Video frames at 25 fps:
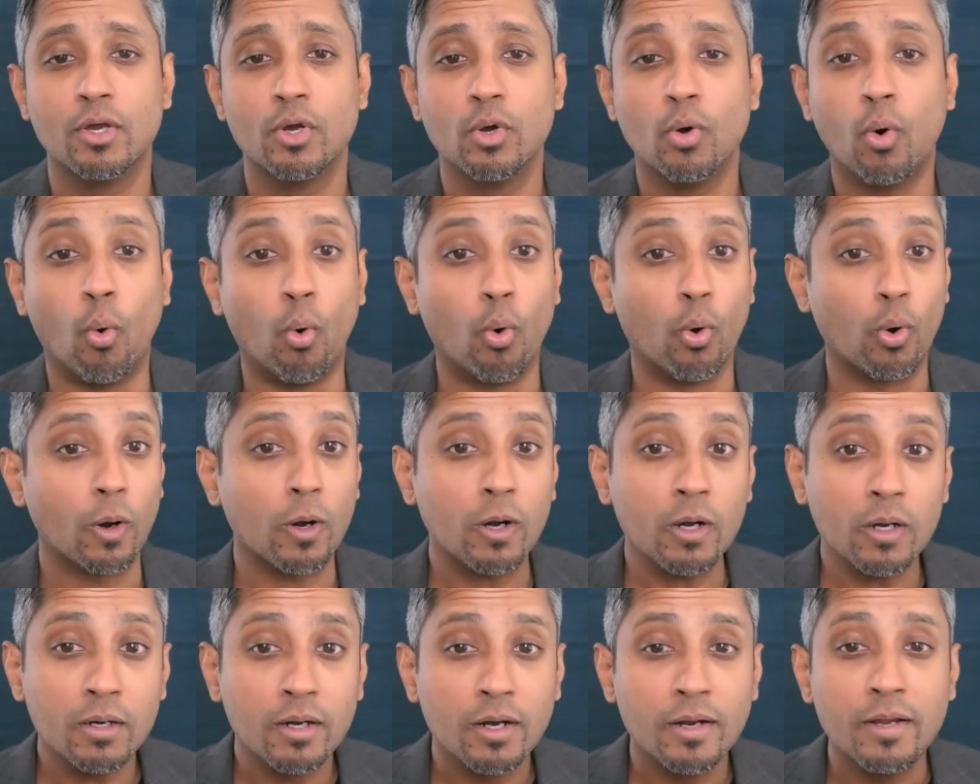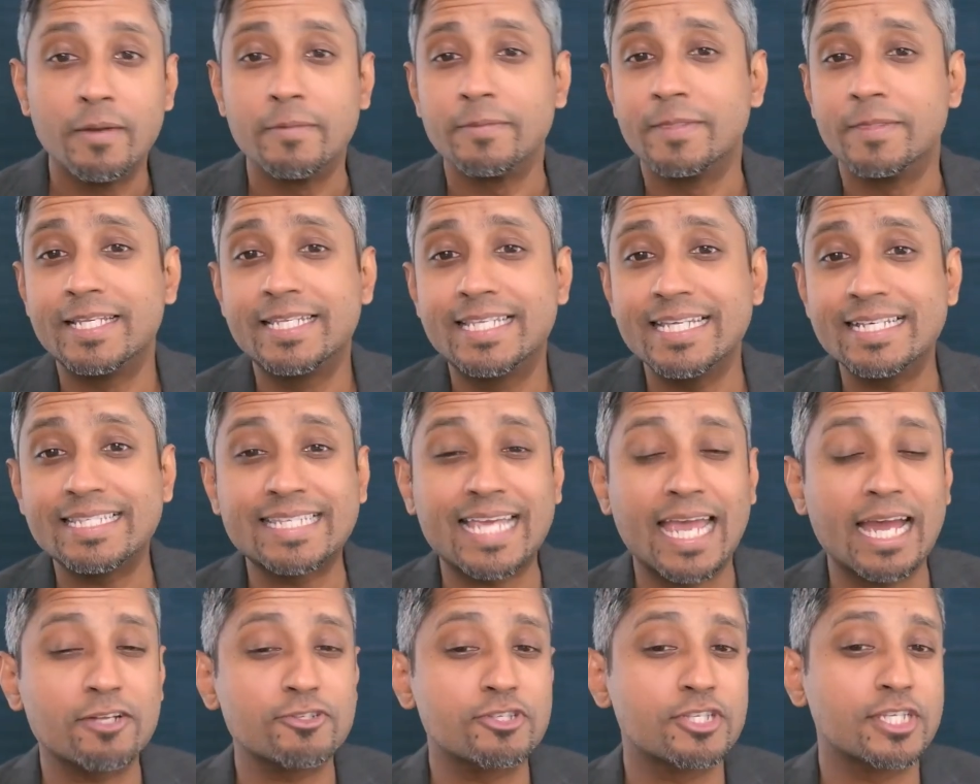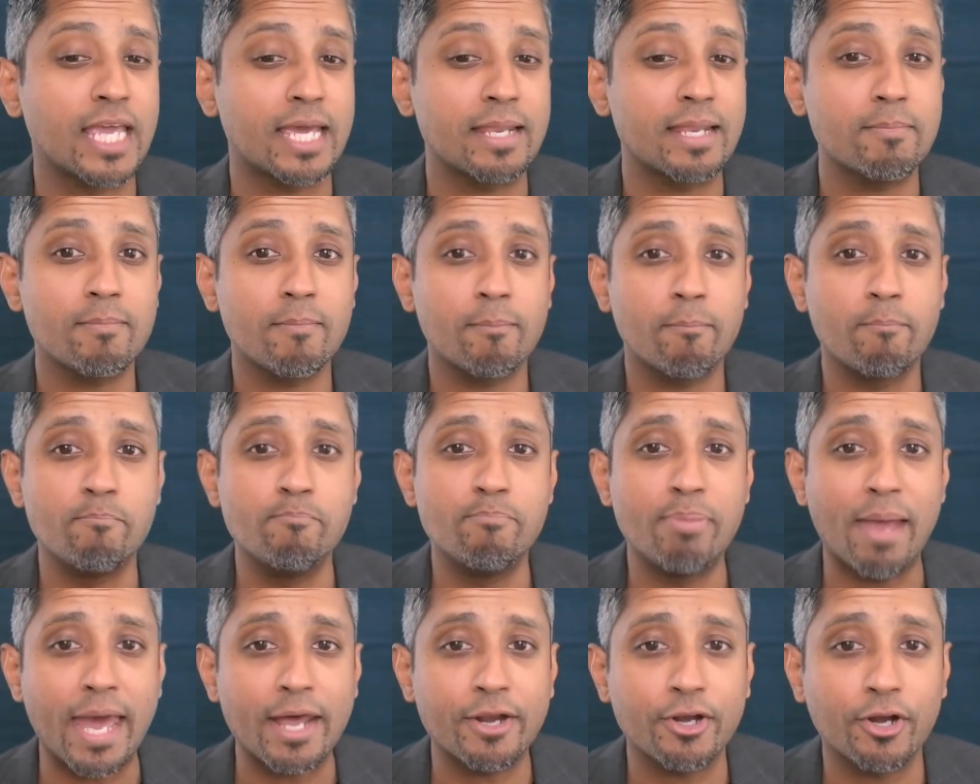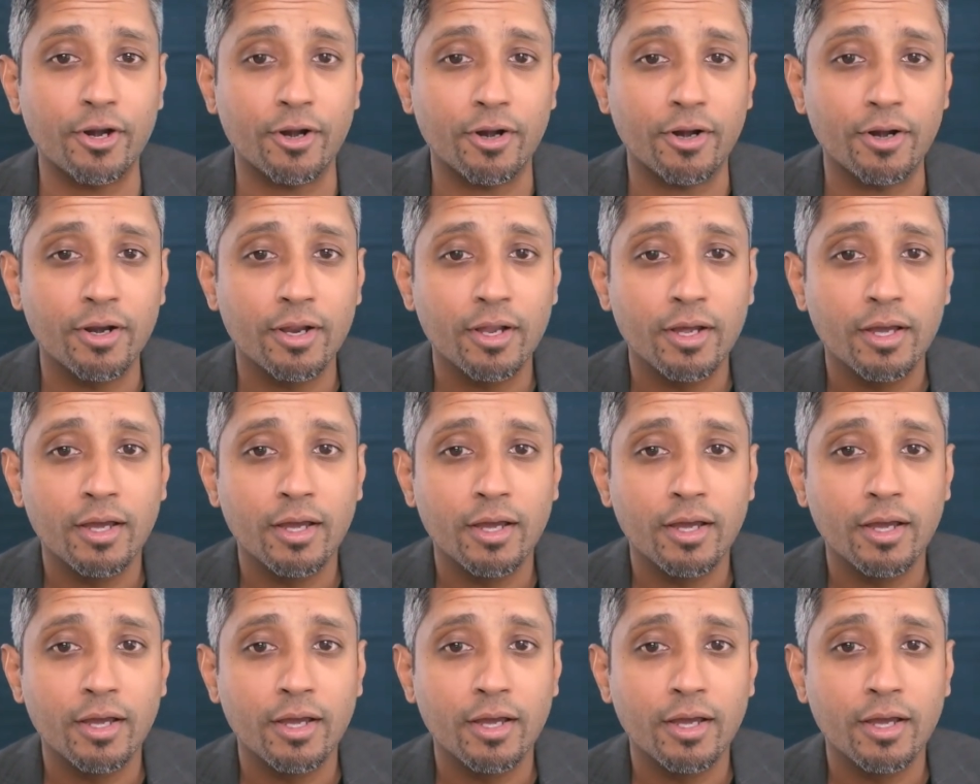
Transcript: or the discounts get better